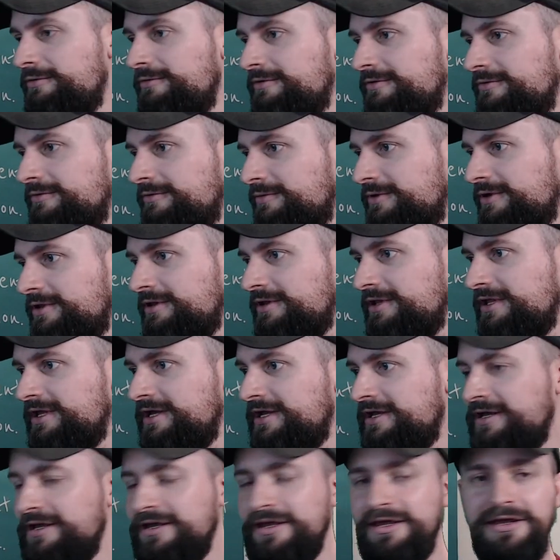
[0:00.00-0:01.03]

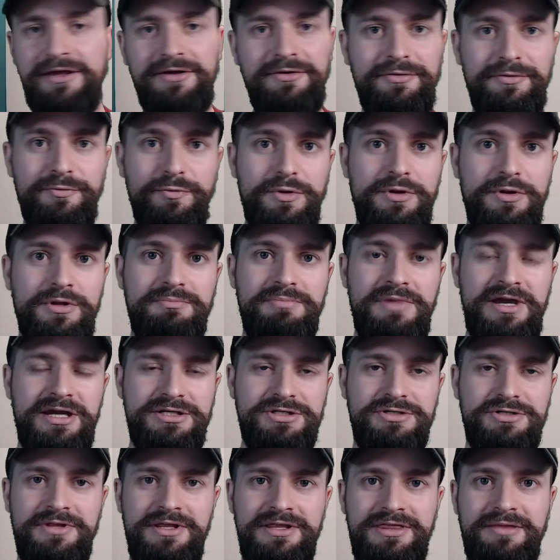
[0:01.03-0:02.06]
we'll make
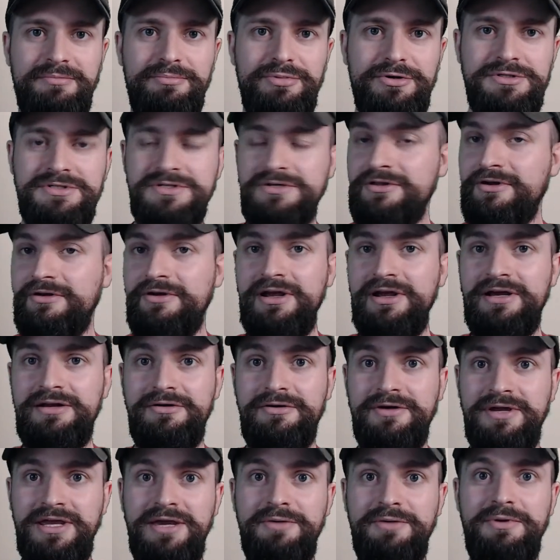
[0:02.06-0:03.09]
sure that the boots on the ground
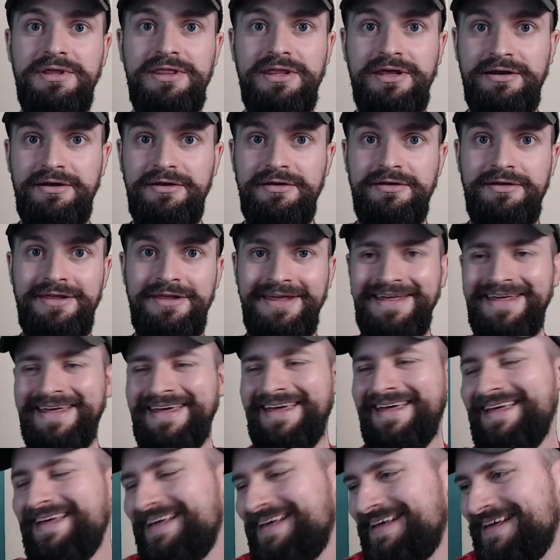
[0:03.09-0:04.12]
are Kiwi then.
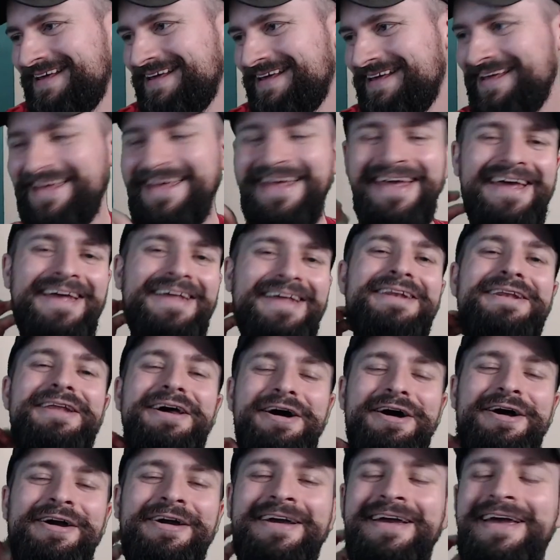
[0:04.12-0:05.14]

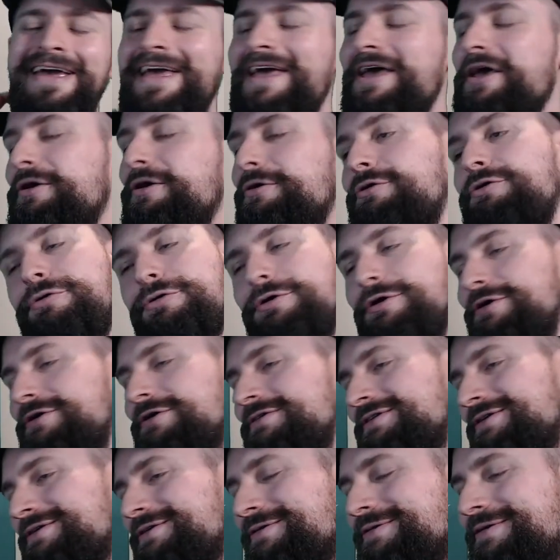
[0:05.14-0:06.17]
No, who knows? Who